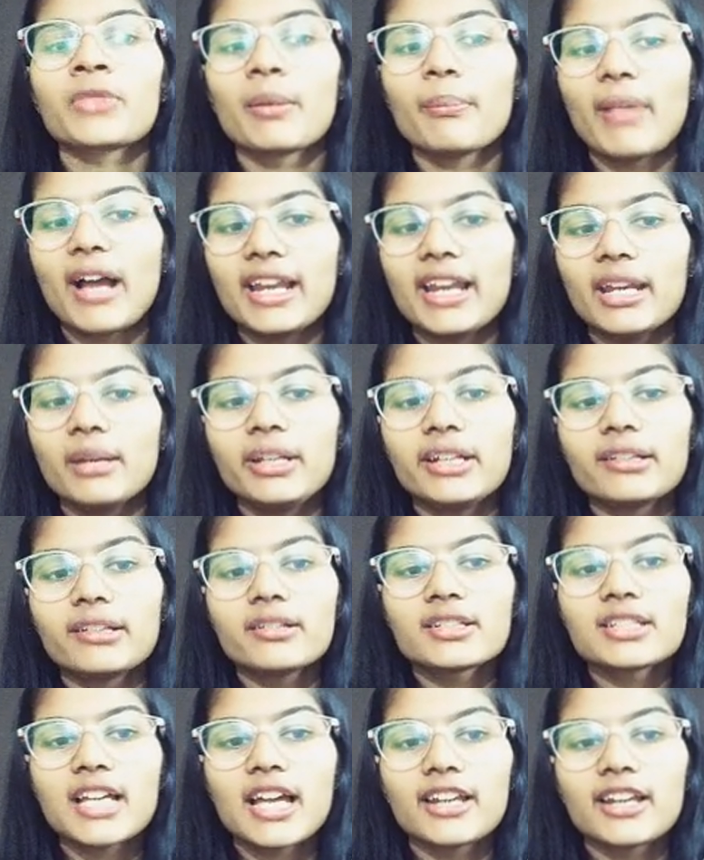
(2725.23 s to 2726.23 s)

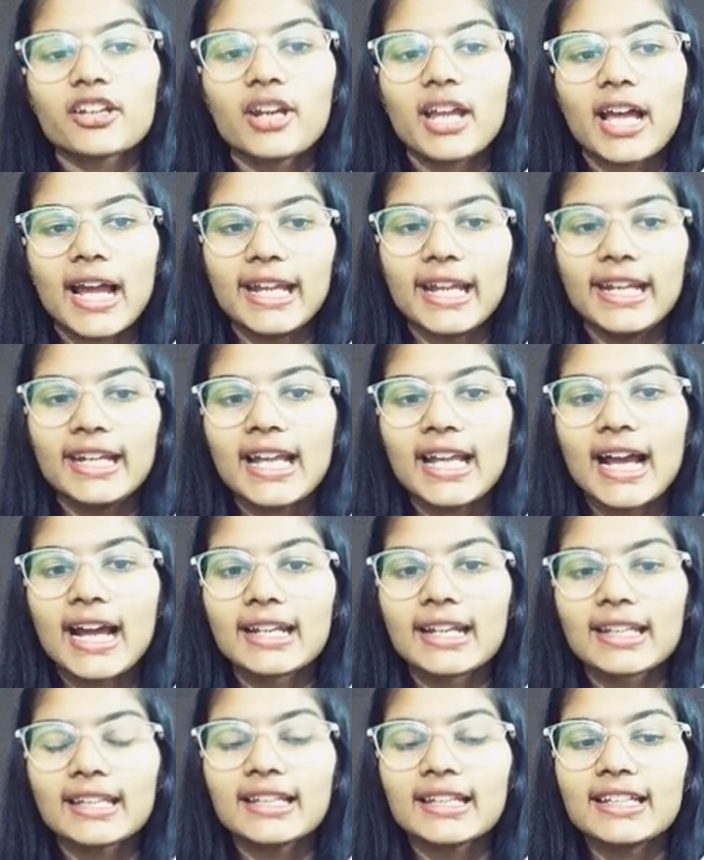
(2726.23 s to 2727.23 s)
Parameters are your height
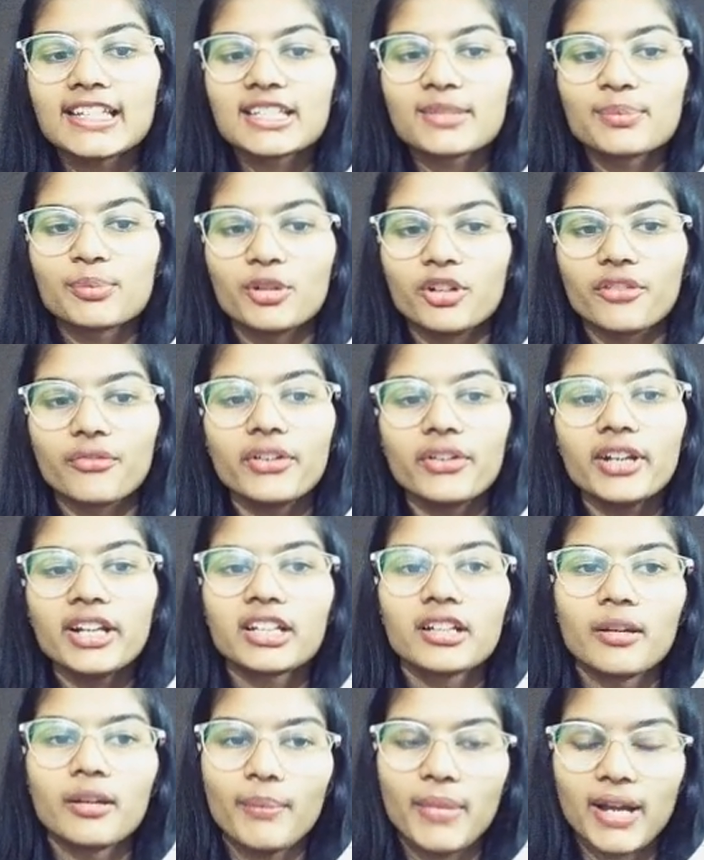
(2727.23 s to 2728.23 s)
and the is
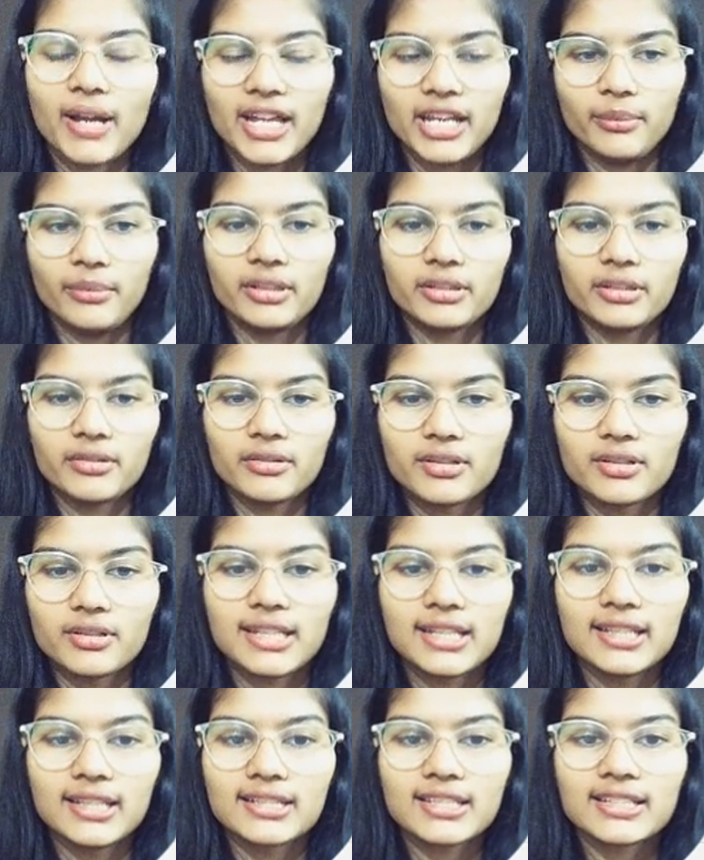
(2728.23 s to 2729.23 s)
perfect parameters,
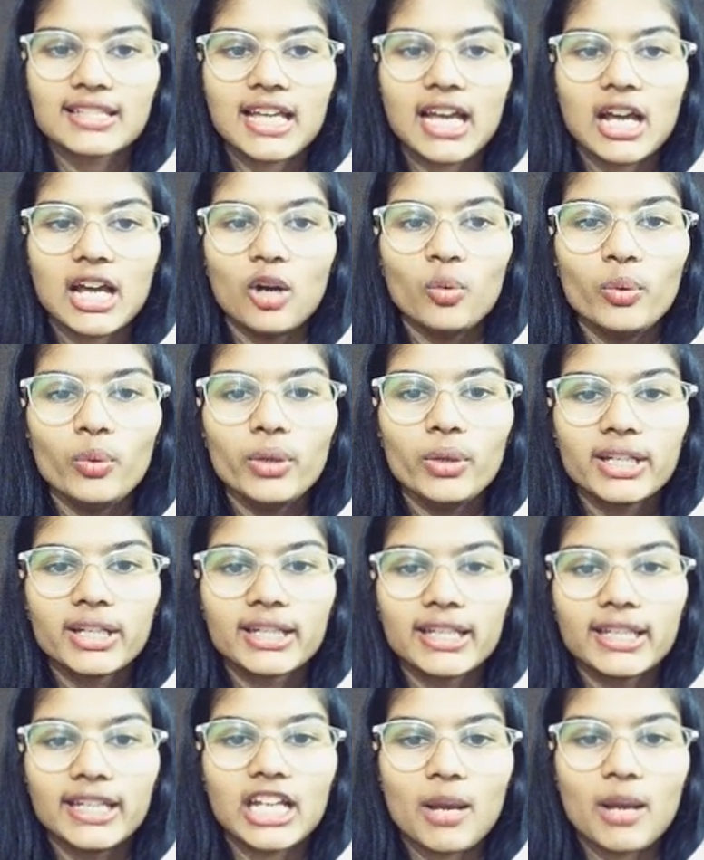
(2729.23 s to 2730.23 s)
and this is how we
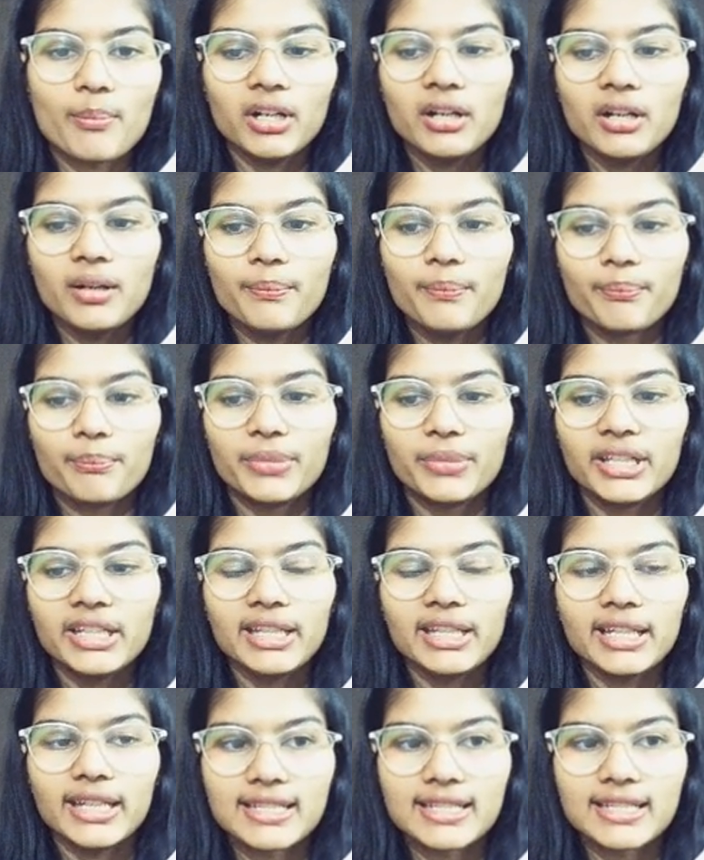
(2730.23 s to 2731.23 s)
create up a
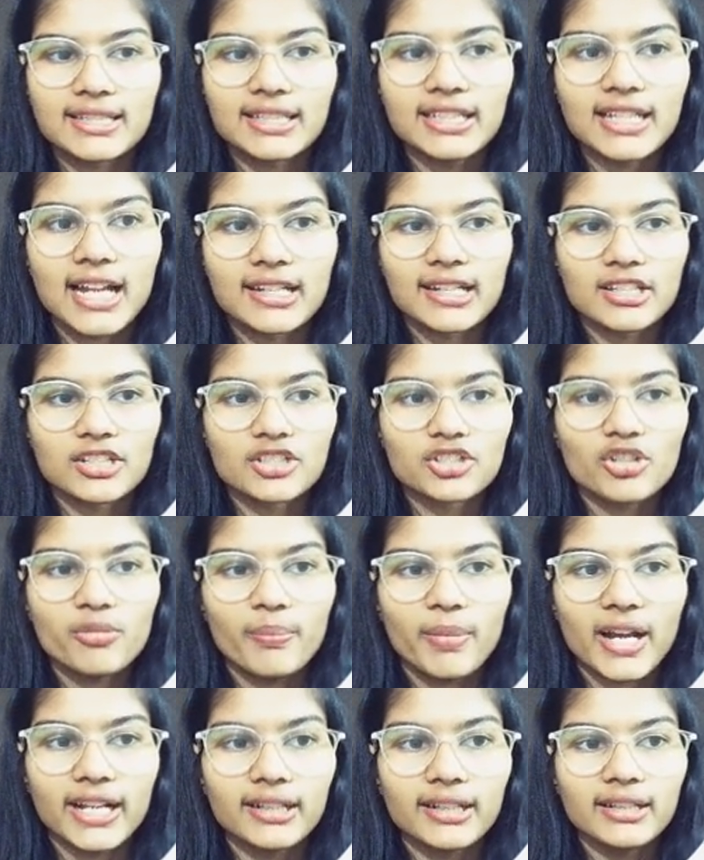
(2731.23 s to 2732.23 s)
BST, that is your
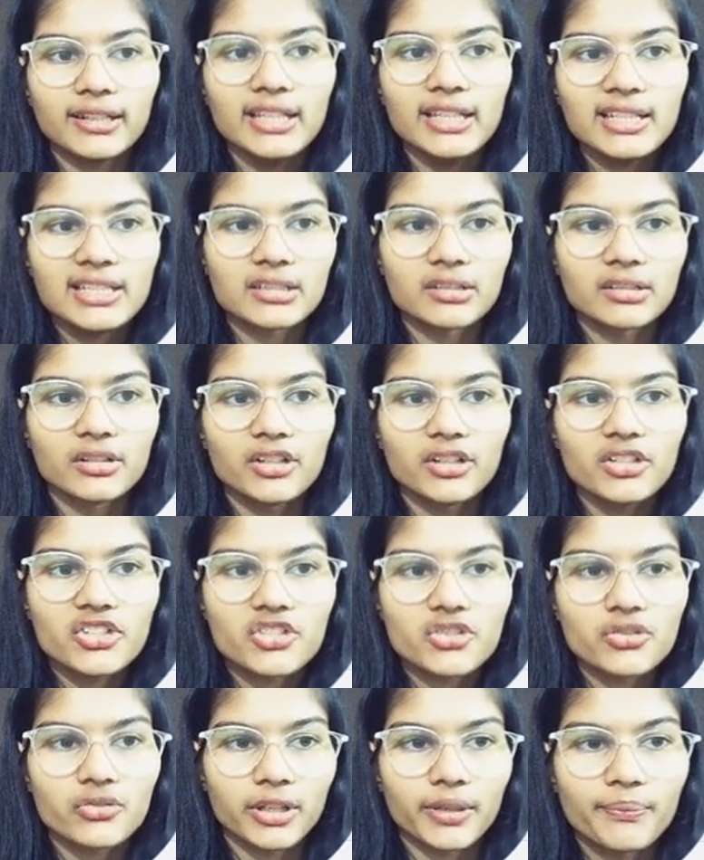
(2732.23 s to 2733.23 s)
binary
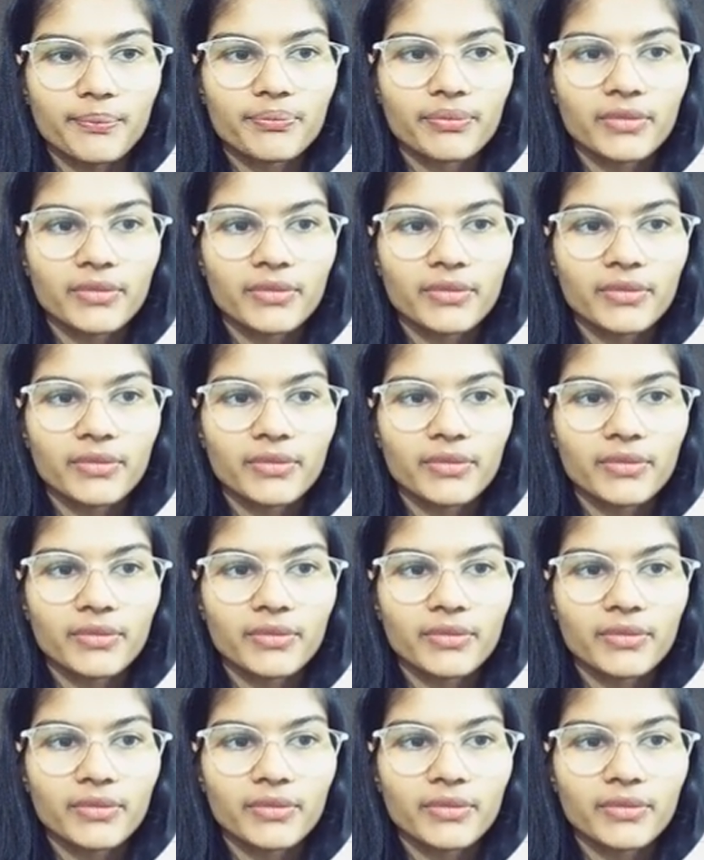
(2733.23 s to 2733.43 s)
search tree,